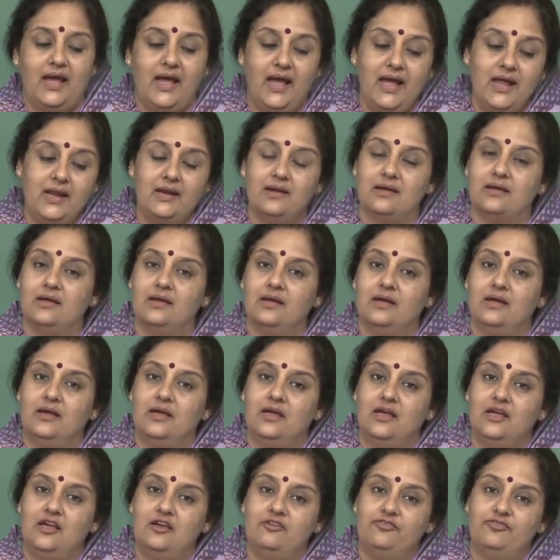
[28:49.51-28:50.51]
And
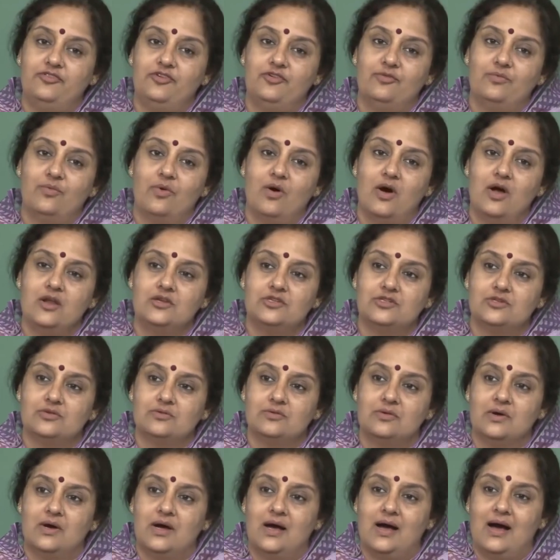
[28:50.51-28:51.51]
if you want
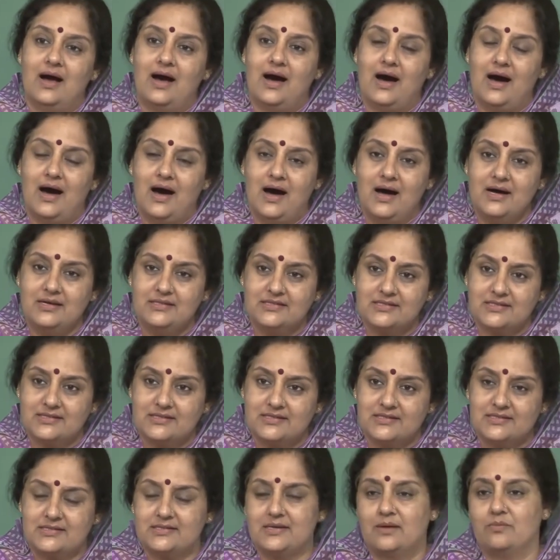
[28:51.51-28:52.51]
to
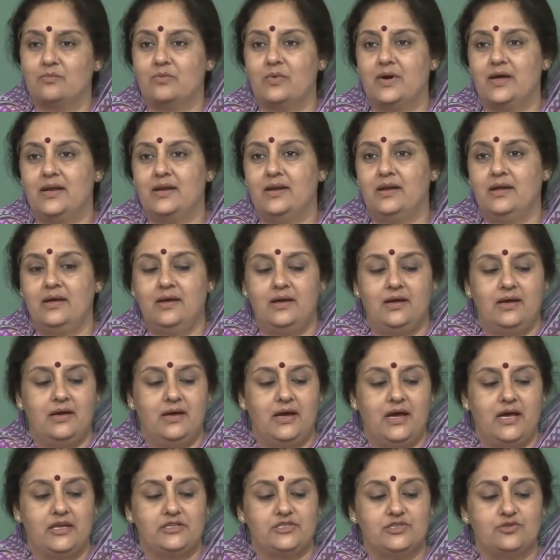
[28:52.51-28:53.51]
ask someone
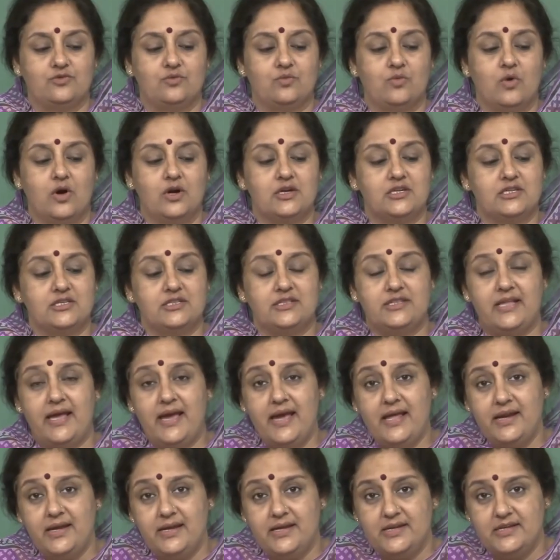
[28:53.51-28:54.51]
as to what
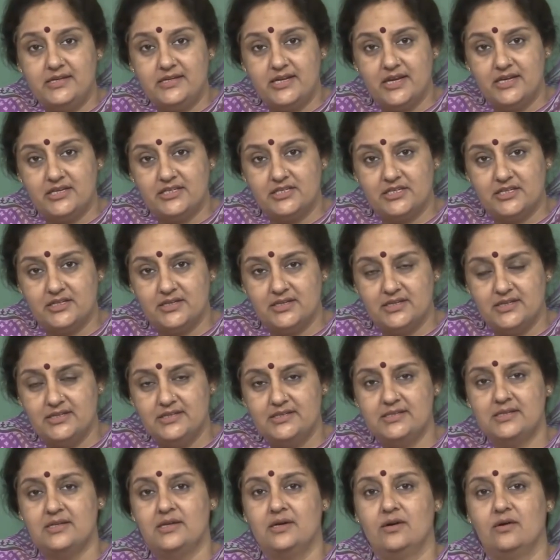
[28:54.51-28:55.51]
their intention
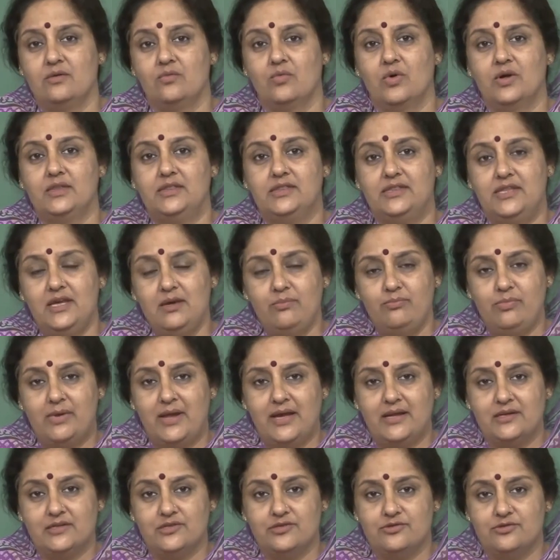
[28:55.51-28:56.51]
is, what they
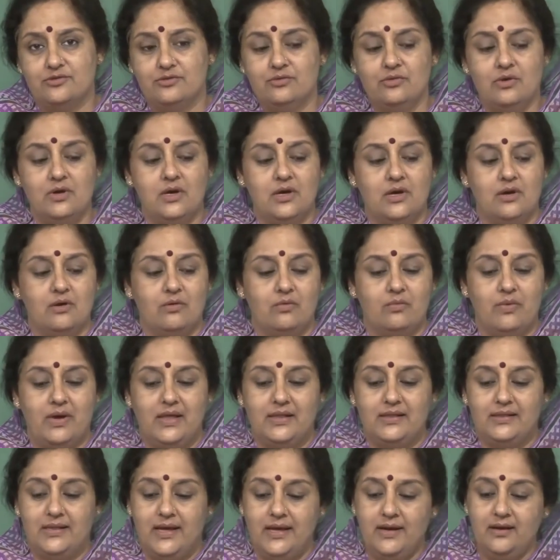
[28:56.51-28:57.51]
plan to do,
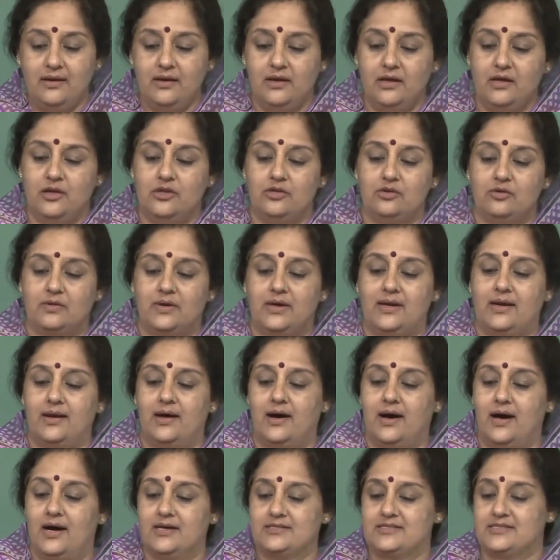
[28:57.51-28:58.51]
well then you can
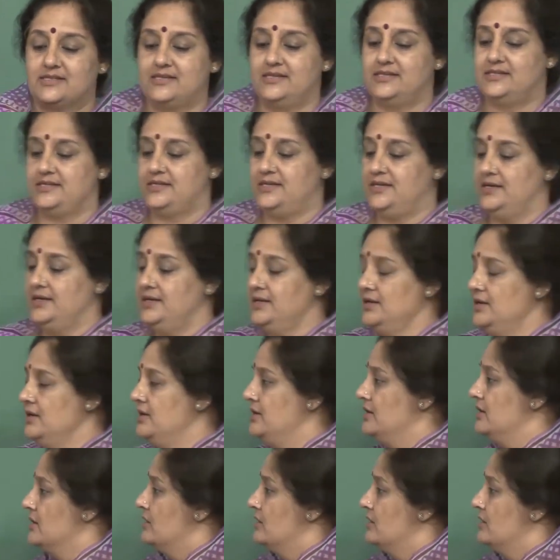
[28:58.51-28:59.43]
ask it in